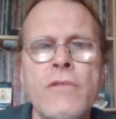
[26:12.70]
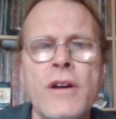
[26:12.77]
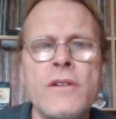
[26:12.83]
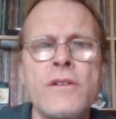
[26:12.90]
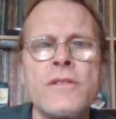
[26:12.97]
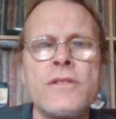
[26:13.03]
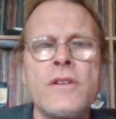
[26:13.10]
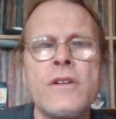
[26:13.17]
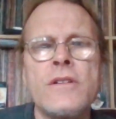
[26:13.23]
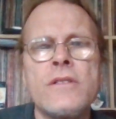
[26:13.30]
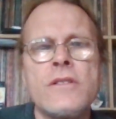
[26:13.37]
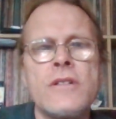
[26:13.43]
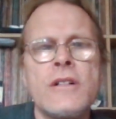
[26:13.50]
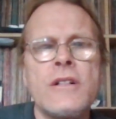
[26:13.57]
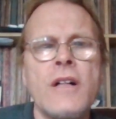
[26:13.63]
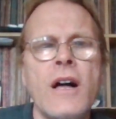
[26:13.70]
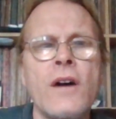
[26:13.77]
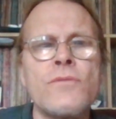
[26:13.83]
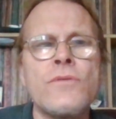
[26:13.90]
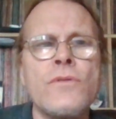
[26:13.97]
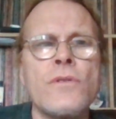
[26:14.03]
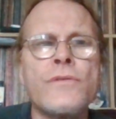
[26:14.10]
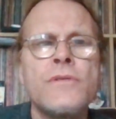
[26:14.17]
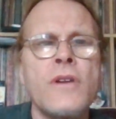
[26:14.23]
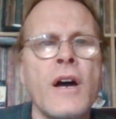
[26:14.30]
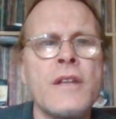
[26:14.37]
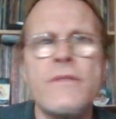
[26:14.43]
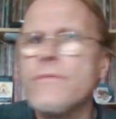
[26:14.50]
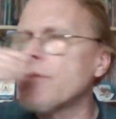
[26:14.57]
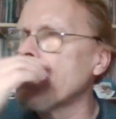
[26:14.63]
right on the outskirts
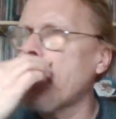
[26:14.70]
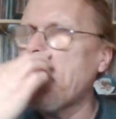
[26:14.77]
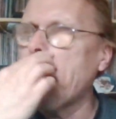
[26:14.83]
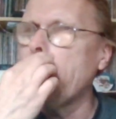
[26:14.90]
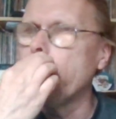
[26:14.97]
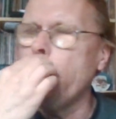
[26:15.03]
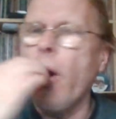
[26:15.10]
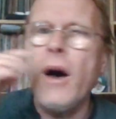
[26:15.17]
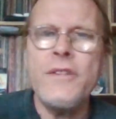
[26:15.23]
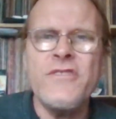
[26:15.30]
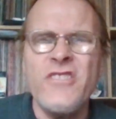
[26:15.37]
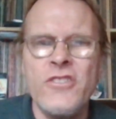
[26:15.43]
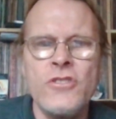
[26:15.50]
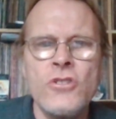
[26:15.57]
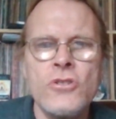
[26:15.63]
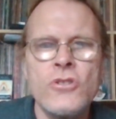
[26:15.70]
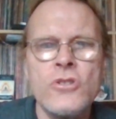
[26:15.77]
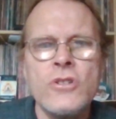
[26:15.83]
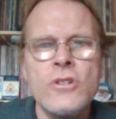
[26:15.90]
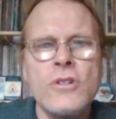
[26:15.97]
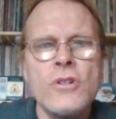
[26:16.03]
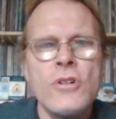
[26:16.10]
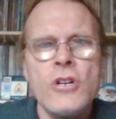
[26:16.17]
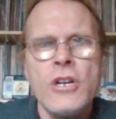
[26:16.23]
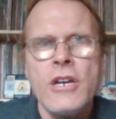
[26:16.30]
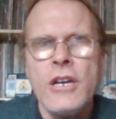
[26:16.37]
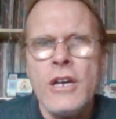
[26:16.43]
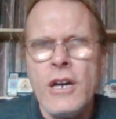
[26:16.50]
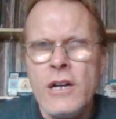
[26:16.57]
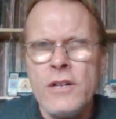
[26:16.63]
kind of Boston.
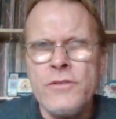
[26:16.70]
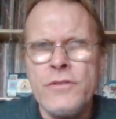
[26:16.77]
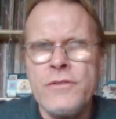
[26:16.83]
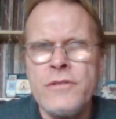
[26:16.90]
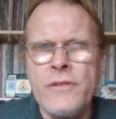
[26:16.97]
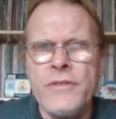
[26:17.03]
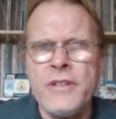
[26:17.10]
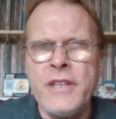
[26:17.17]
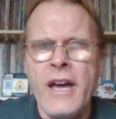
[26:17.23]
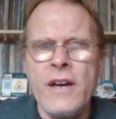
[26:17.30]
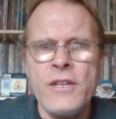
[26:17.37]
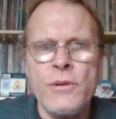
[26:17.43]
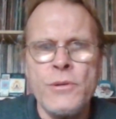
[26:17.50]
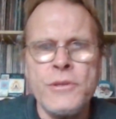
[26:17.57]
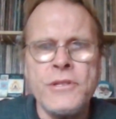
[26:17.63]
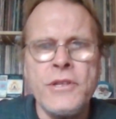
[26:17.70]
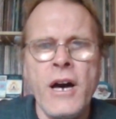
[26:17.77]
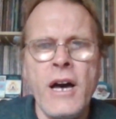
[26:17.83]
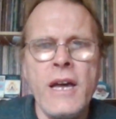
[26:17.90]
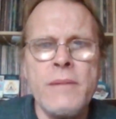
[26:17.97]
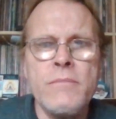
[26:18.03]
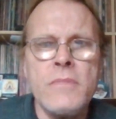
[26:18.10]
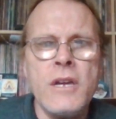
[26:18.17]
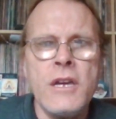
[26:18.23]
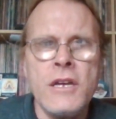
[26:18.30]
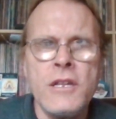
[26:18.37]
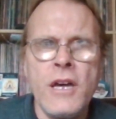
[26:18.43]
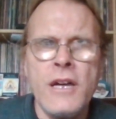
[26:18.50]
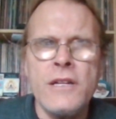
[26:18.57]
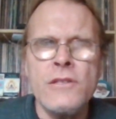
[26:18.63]
I was living down there at the time,
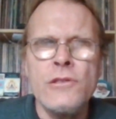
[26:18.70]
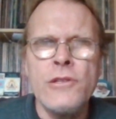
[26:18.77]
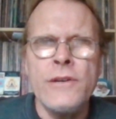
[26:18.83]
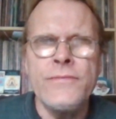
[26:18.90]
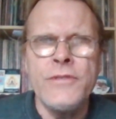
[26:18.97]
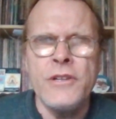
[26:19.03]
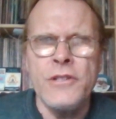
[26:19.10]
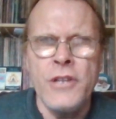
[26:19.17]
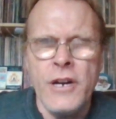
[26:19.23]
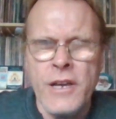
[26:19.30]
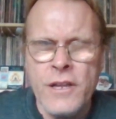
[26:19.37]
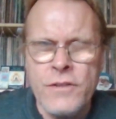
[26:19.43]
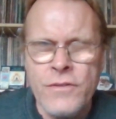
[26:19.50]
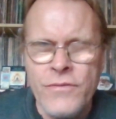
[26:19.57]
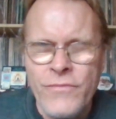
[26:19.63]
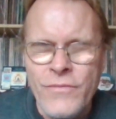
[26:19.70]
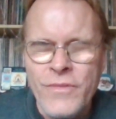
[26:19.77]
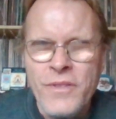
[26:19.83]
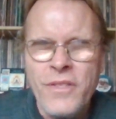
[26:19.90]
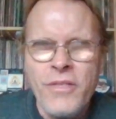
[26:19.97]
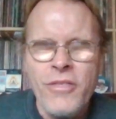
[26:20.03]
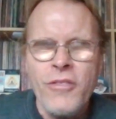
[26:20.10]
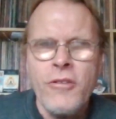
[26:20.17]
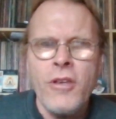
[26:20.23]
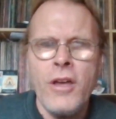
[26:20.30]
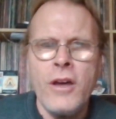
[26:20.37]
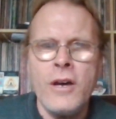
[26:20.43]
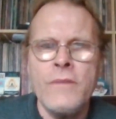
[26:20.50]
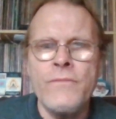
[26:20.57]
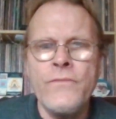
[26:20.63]
and I lived at Nuggets
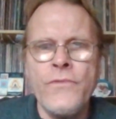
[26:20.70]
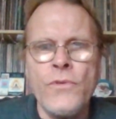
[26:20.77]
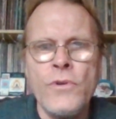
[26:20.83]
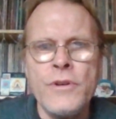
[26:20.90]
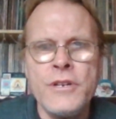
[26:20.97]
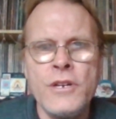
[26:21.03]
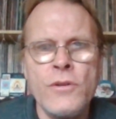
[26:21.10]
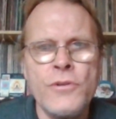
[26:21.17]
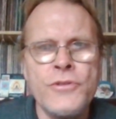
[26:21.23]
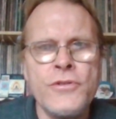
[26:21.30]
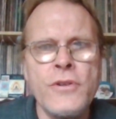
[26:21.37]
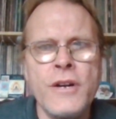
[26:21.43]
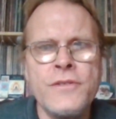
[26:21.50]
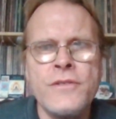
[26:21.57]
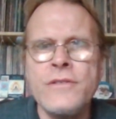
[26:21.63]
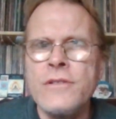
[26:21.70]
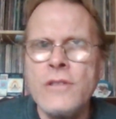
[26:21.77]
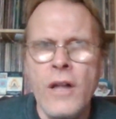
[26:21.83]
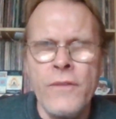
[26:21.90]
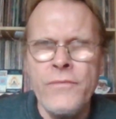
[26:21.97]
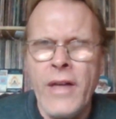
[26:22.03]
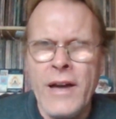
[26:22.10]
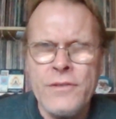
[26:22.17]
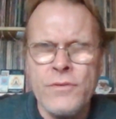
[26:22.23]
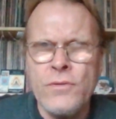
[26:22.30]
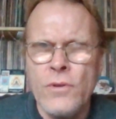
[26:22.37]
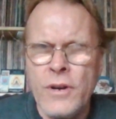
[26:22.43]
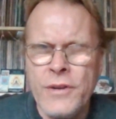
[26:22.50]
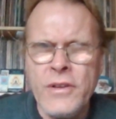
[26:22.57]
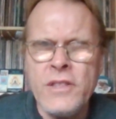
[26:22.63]
for a year or two. I just love that
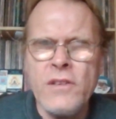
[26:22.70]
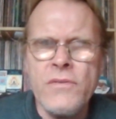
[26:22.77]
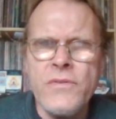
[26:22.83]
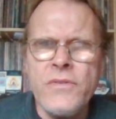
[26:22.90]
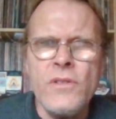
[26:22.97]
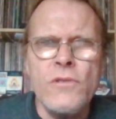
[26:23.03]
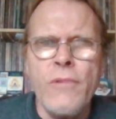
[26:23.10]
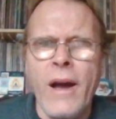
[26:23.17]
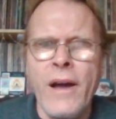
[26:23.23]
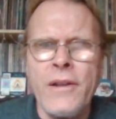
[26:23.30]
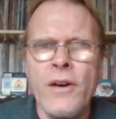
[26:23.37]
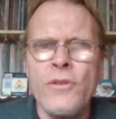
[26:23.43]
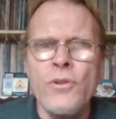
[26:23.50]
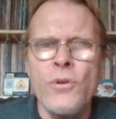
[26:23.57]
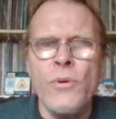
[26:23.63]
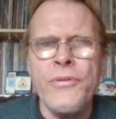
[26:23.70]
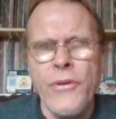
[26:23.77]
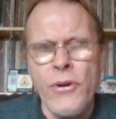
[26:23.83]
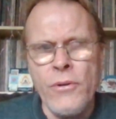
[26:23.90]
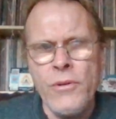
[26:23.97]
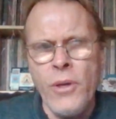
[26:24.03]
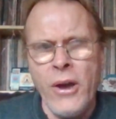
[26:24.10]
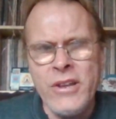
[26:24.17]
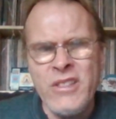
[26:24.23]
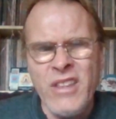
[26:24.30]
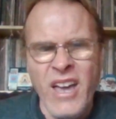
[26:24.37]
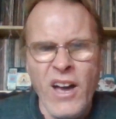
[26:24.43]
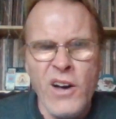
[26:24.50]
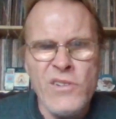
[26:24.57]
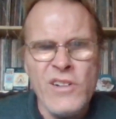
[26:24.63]
store. I think they're still around. I don't know what they're like
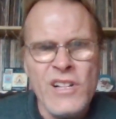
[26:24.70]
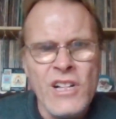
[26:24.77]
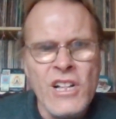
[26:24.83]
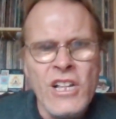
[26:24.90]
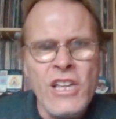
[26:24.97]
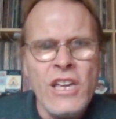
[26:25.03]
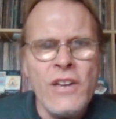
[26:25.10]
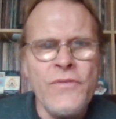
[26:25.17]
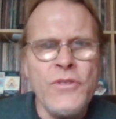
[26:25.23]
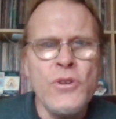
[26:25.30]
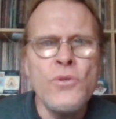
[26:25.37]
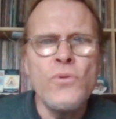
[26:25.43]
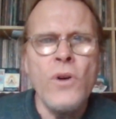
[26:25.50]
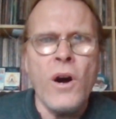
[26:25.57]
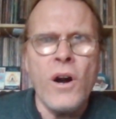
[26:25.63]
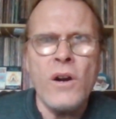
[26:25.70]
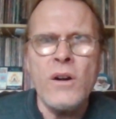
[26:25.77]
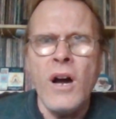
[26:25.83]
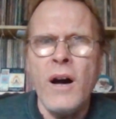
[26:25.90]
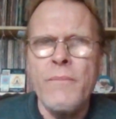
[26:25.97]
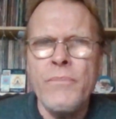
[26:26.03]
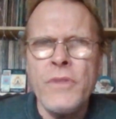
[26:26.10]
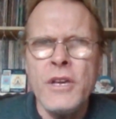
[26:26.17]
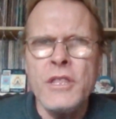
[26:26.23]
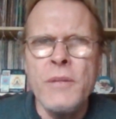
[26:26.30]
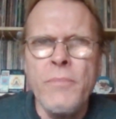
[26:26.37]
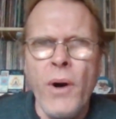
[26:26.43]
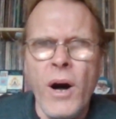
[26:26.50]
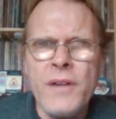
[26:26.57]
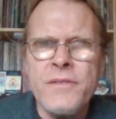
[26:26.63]
now. If you are in the
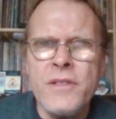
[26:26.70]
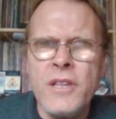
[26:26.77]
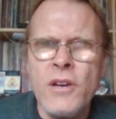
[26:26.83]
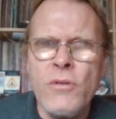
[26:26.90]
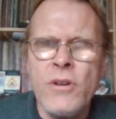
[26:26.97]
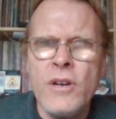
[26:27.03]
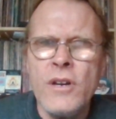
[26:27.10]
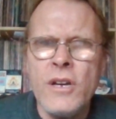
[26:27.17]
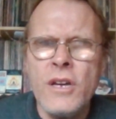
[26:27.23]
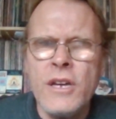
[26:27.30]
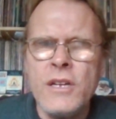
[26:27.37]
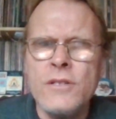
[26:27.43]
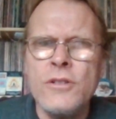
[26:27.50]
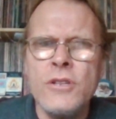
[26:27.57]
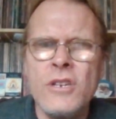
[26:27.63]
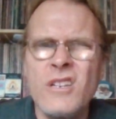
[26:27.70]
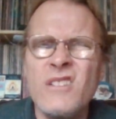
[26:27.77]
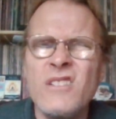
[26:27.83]
Boston area and